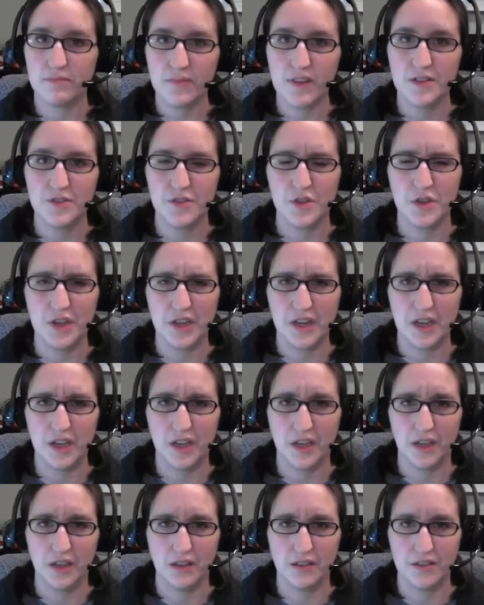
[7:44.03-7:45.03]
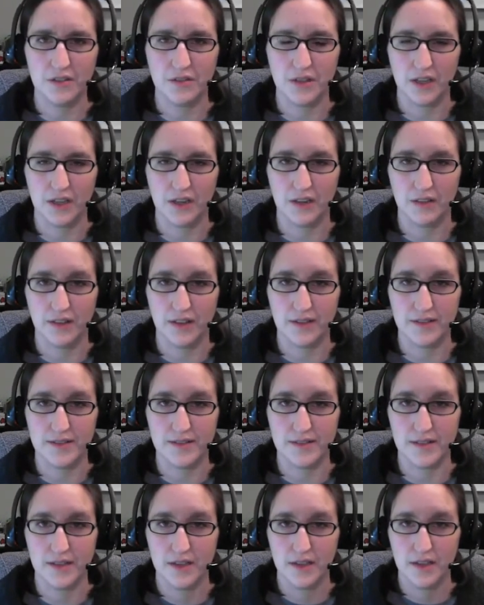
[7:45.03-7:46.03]
So you can do that, and
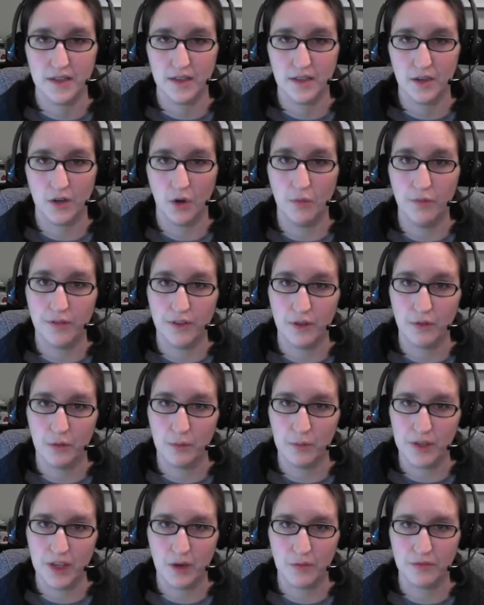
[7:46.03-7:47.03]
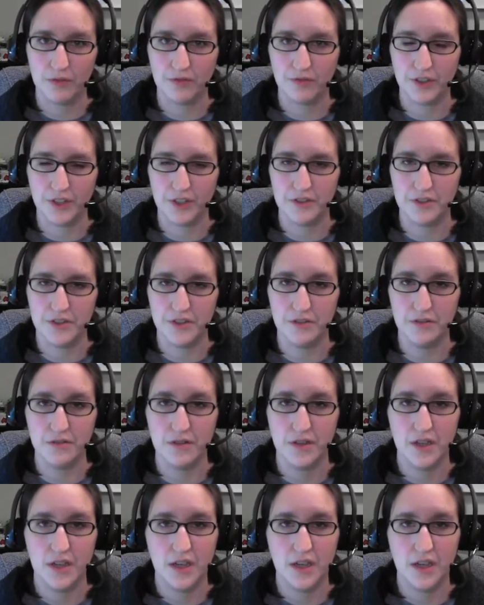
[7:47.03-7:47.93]
that's hopefully will be helpful for you too.